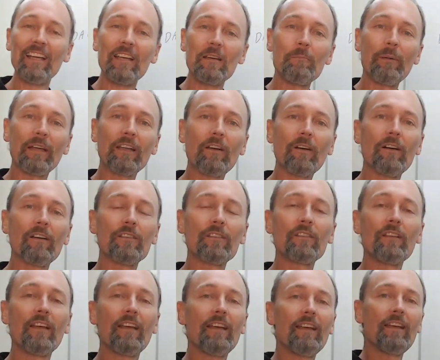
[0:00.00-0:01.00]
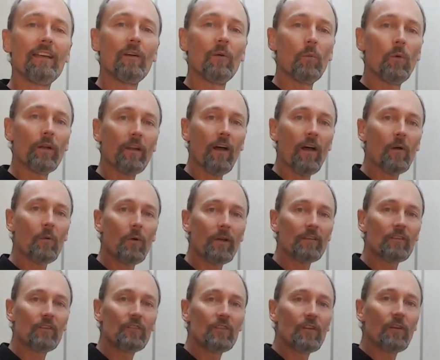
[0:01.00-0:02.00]
Because what I want
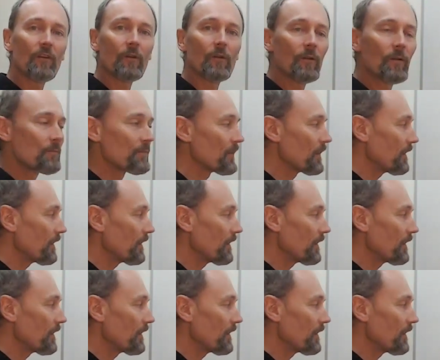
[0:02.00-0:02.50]
to do